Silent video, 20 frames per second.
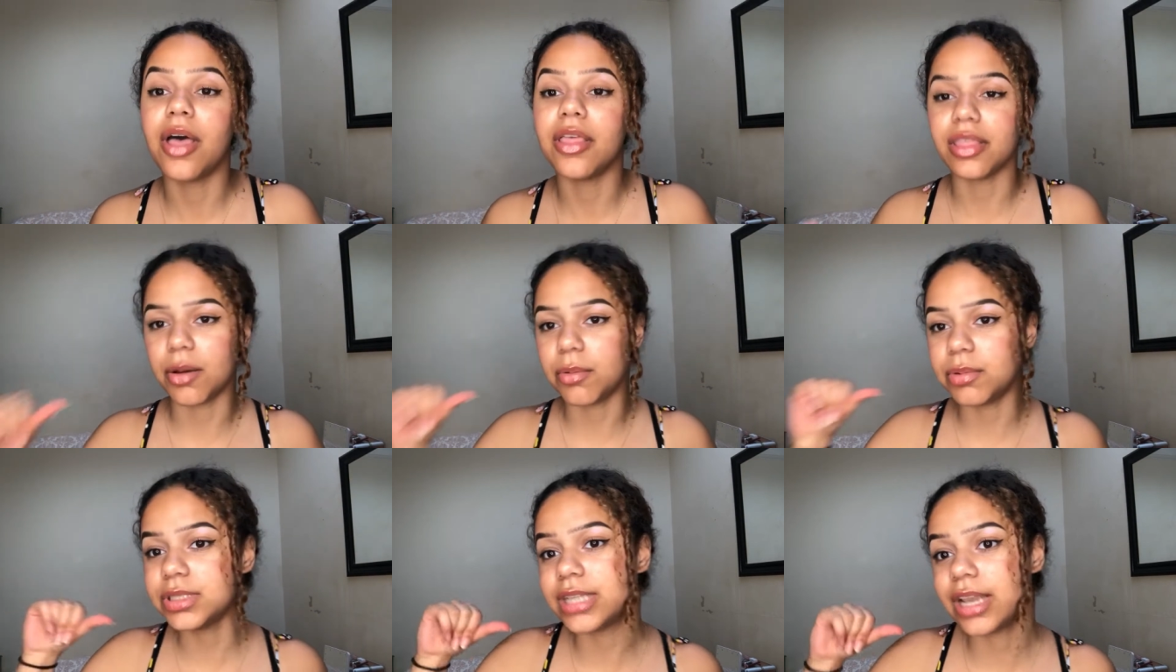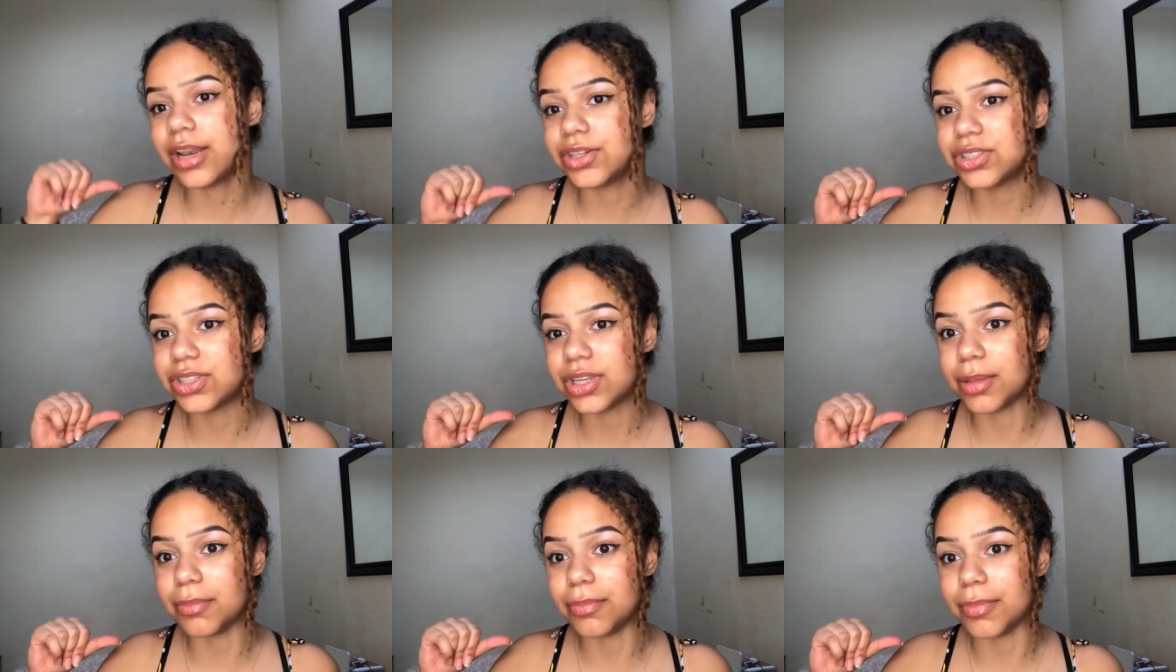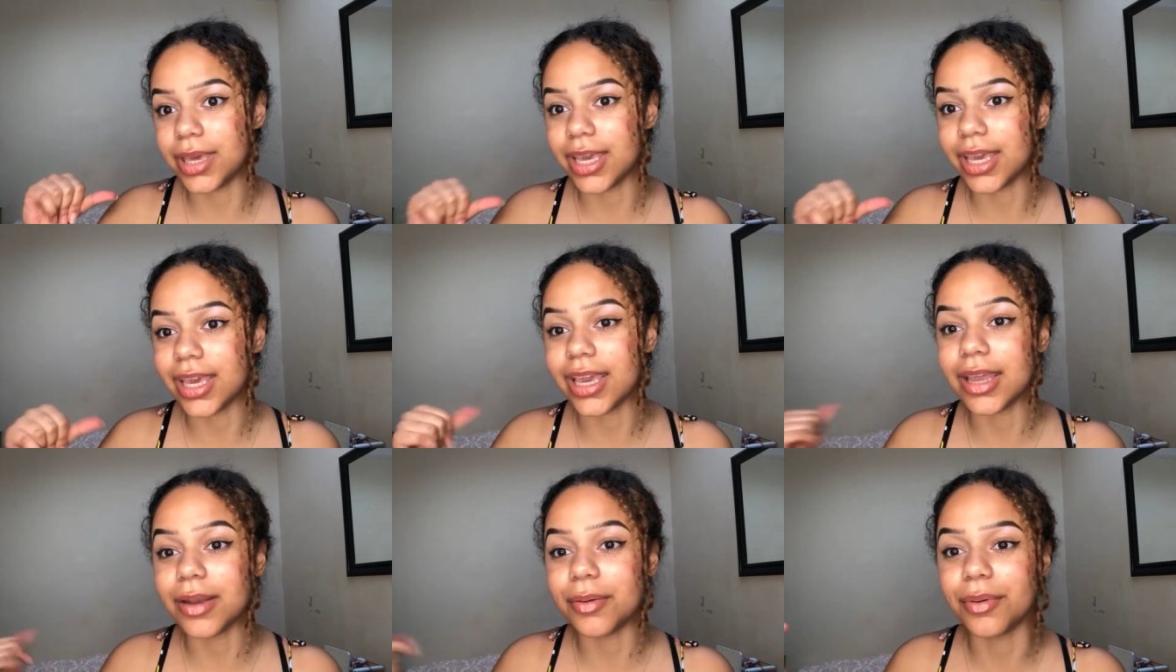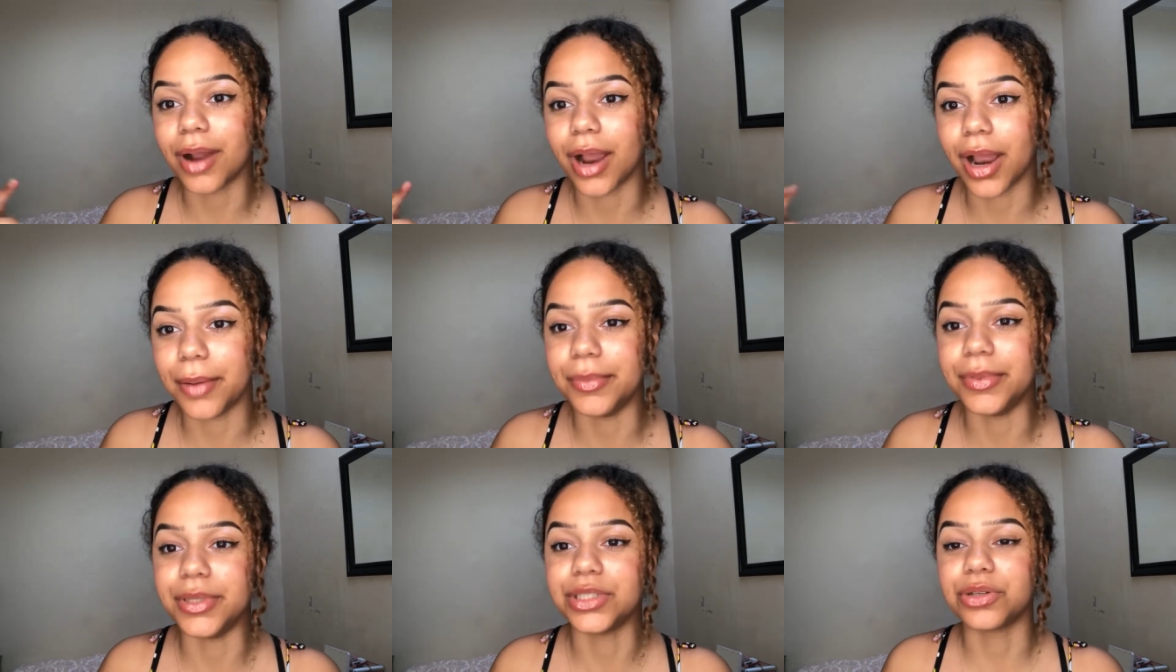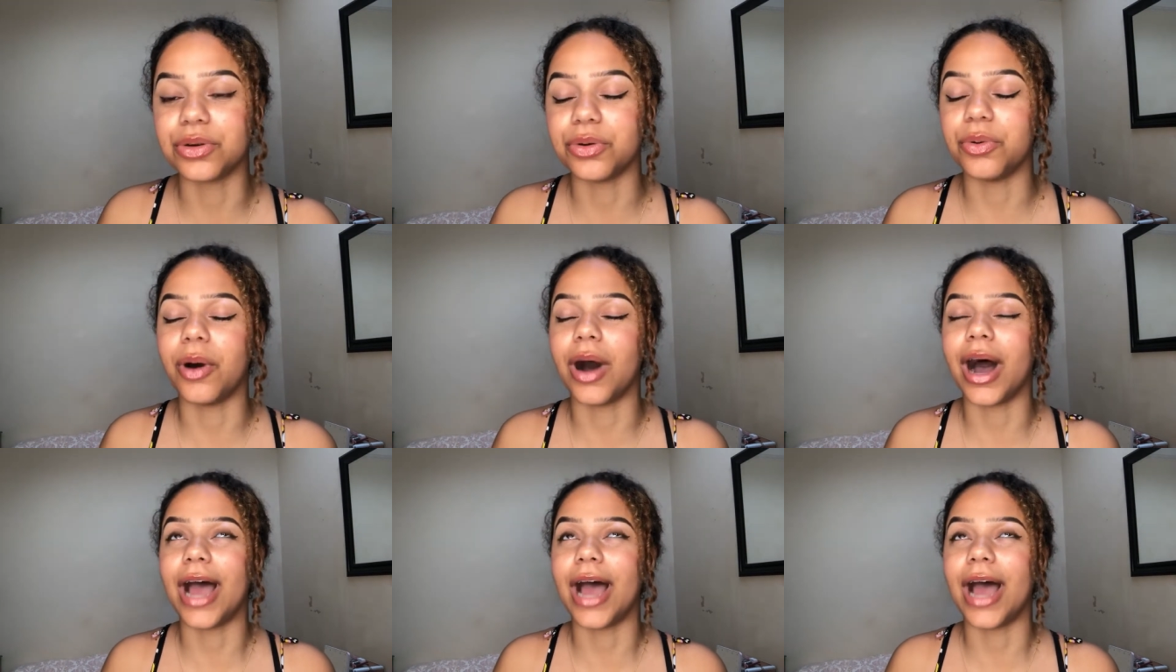That was literally me in primary school.